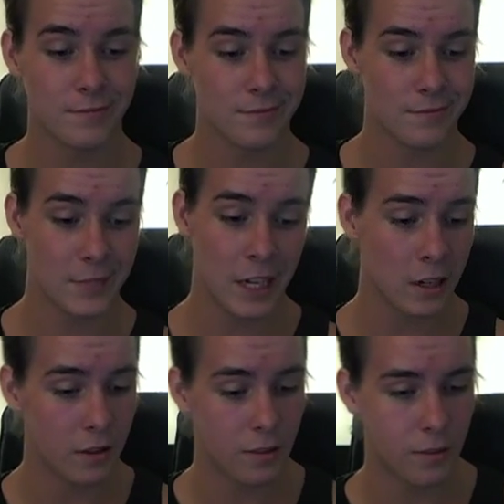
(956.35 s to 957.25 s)
Yeah,
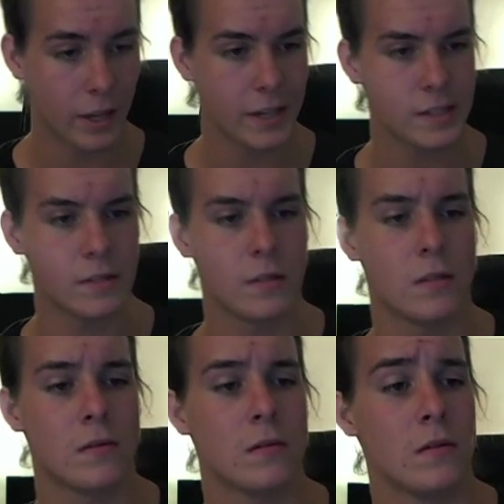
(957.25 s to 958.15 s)
I guess
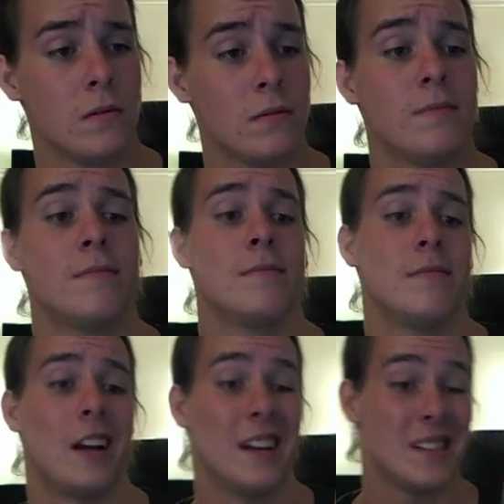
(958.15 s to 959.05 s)

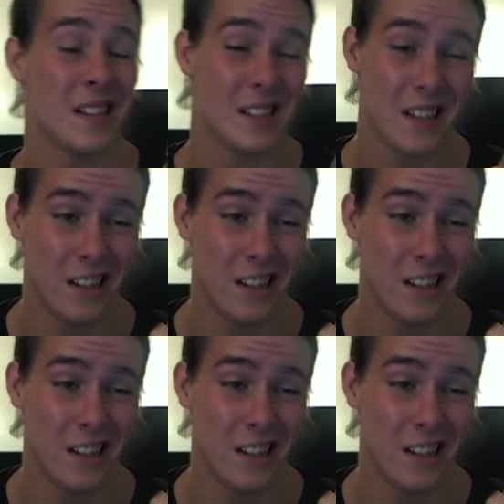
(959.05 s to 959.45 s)
that's it.